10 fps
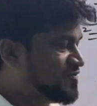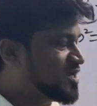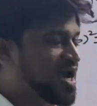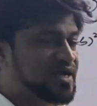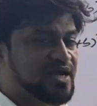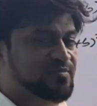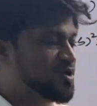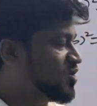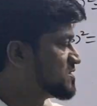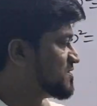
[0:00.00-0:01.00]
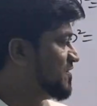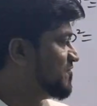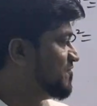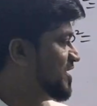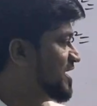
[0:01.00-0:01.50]
We can't add because
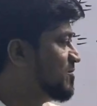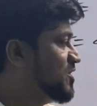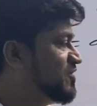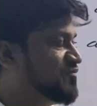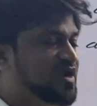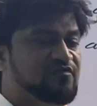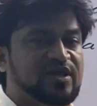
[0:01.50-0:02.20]
different